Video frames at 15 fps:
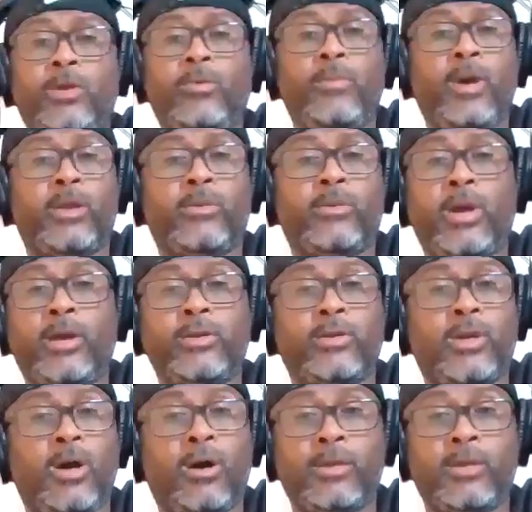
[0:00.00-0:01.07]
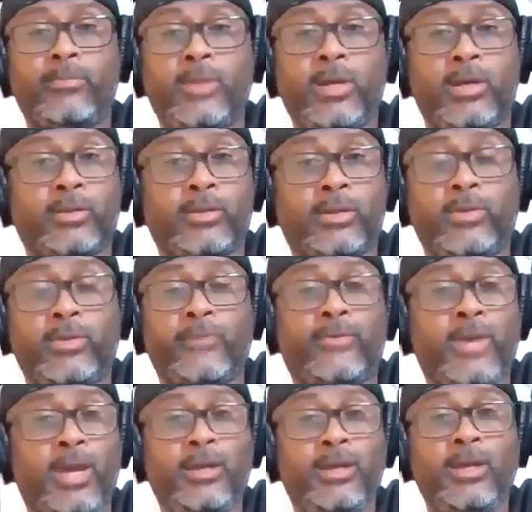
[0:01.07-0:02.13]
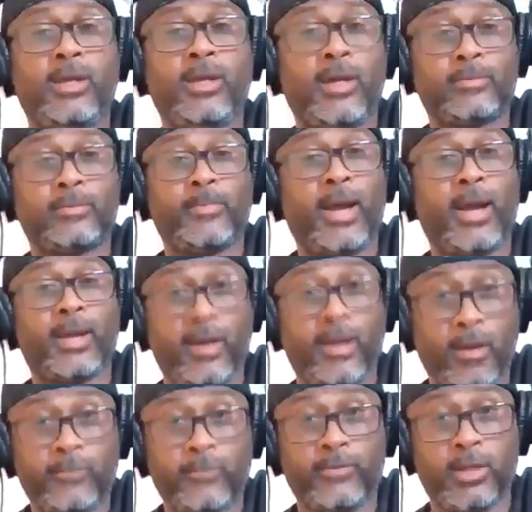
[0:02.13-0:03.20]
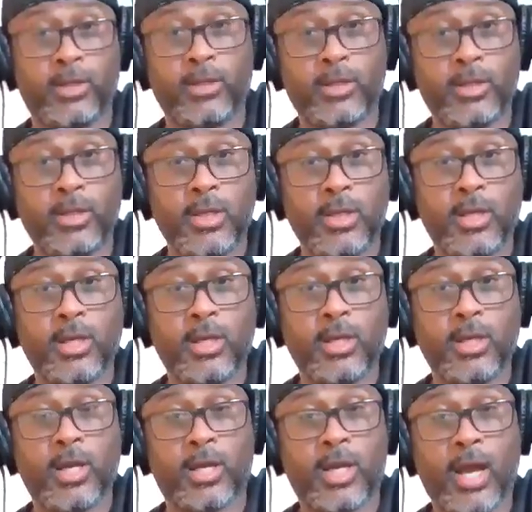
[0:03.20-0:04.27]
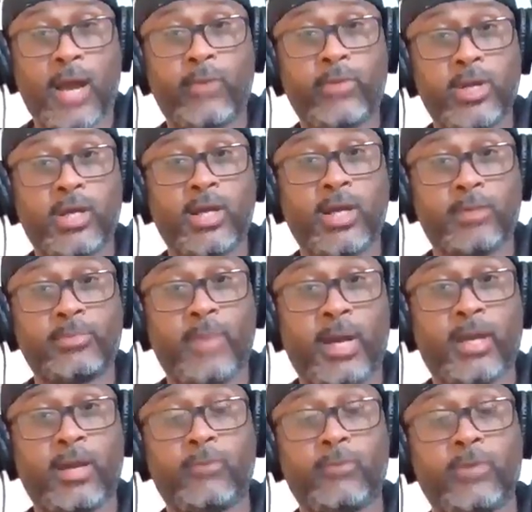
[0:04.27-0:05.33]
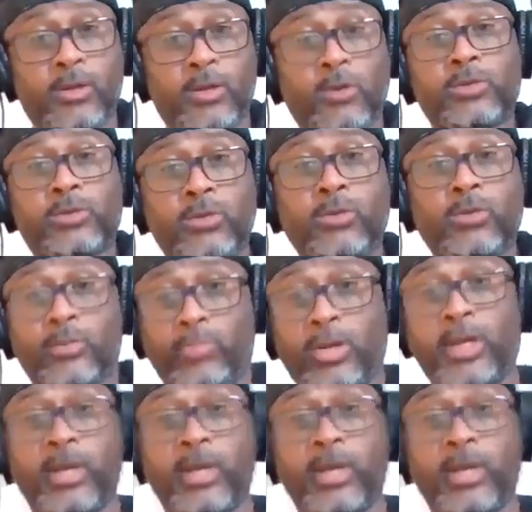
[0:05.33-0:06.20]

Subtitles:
matter how you call it, man, if KD comes back healthy and Kyrie comes back healthy, those two can play